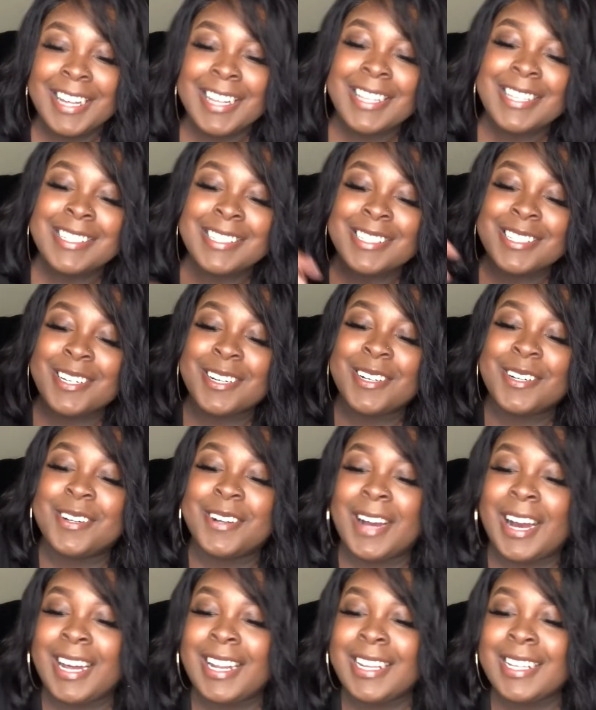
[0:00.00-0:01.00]

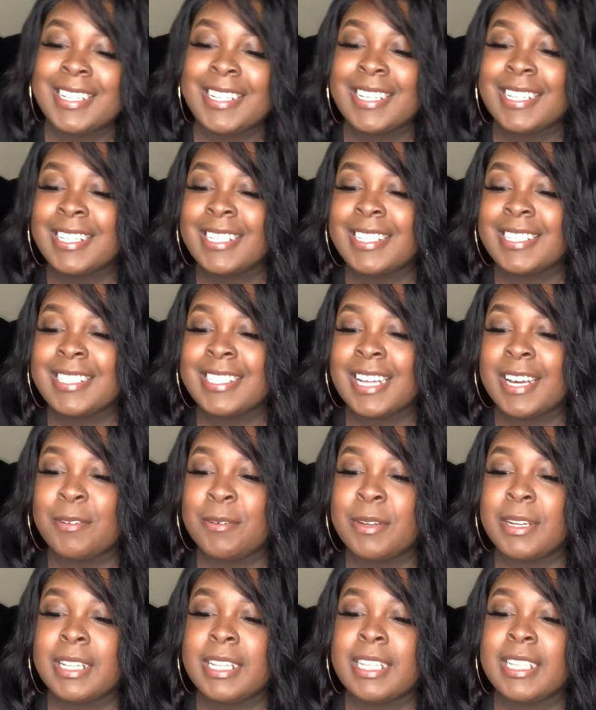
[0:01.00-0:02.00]
So I
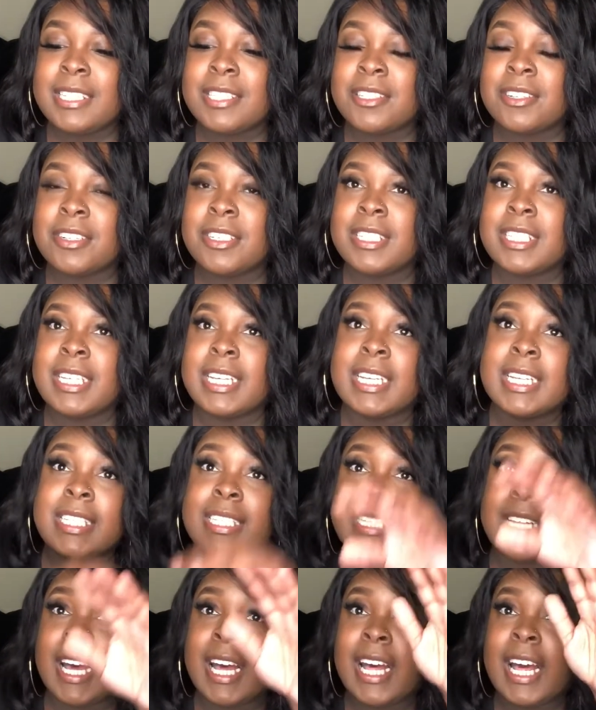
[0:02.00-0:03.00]
want at least 30 tickets.
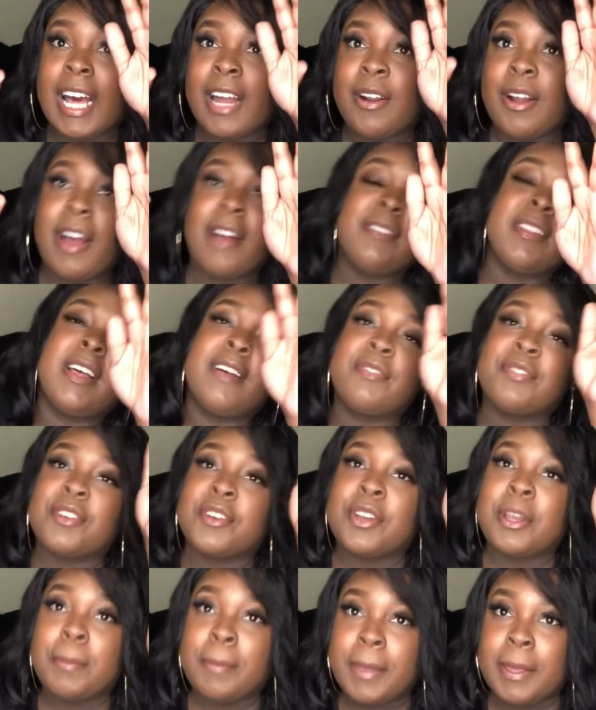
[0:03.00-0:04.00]
I don't have to have
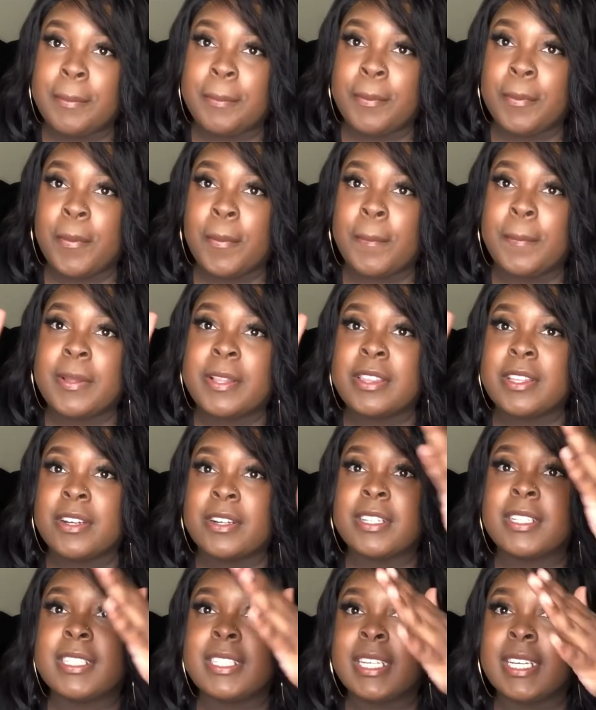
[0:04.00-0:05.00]
30 people, but
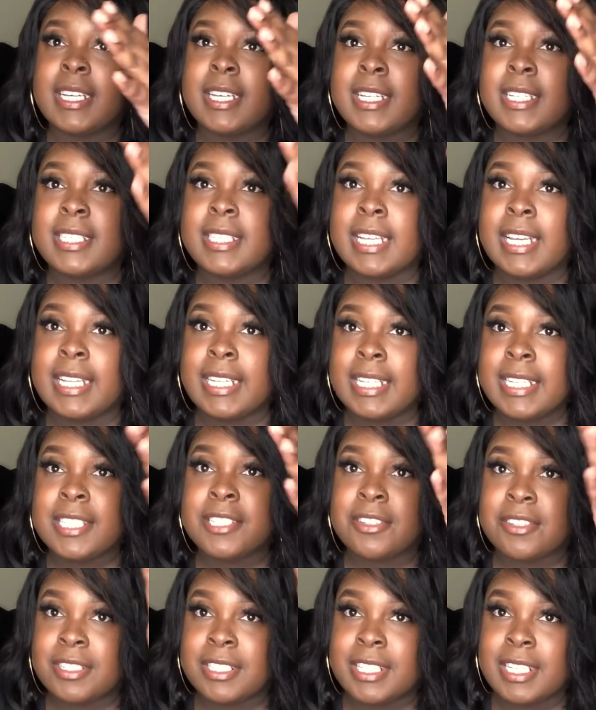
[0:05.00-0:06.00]
30 tickets, at least
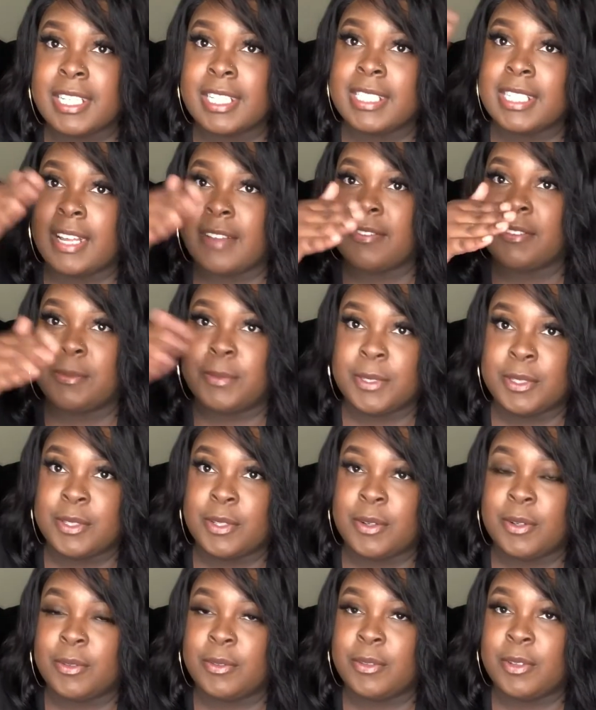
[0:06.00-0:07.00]
30 tickets have to be
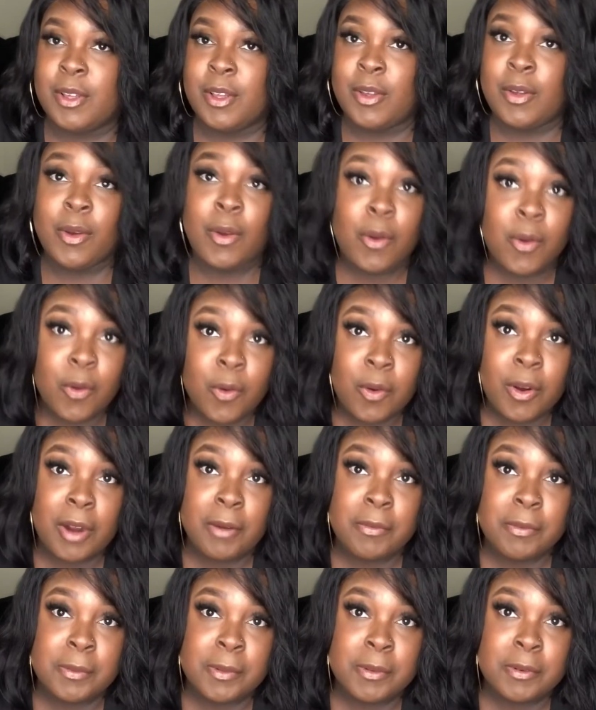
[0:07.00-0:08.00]
sold, or I
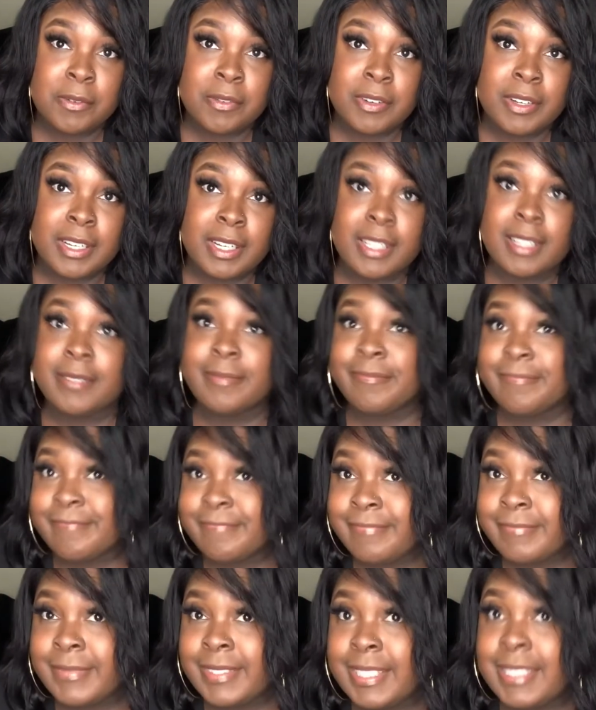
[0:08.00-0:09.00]
will be refunding.
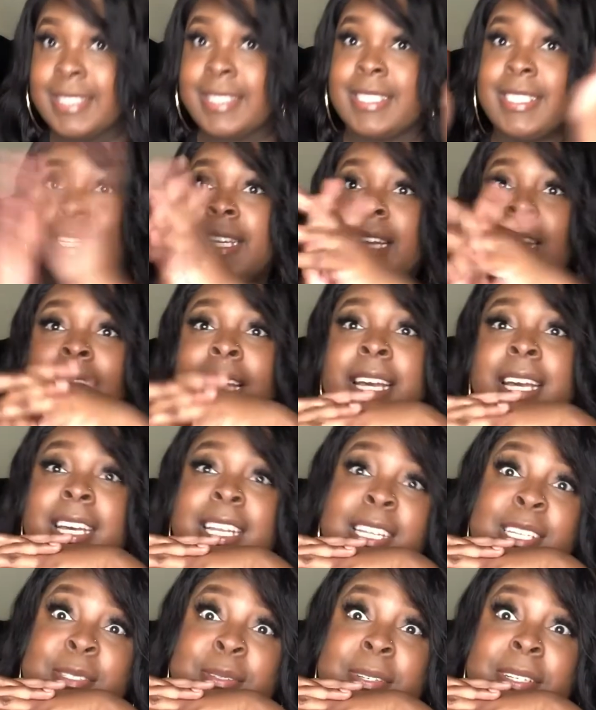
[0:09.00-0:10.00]

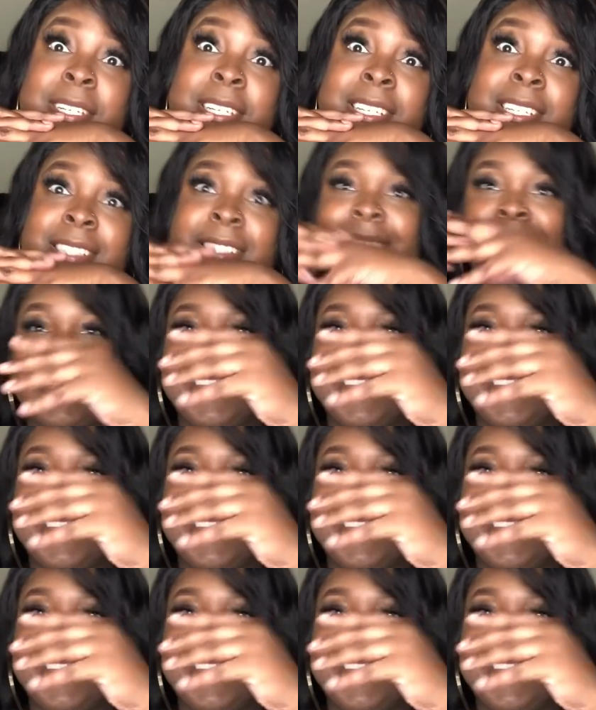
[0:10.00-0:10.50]
It is what it is.